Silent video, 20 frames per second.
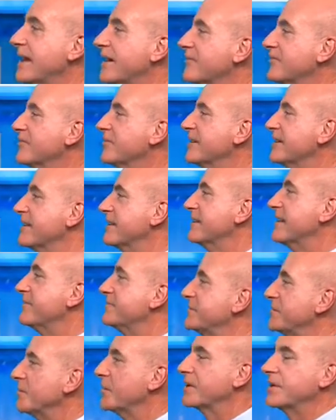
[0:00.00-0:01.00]
I really love,
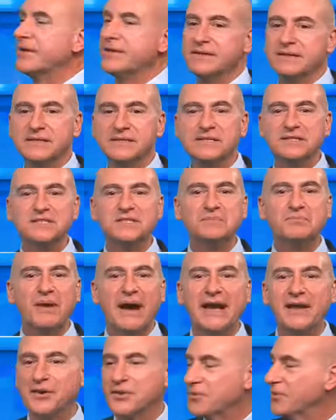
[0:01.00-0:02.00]
too. We're calling this a
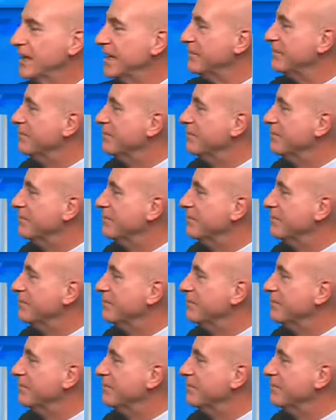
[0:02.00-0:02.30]
spider web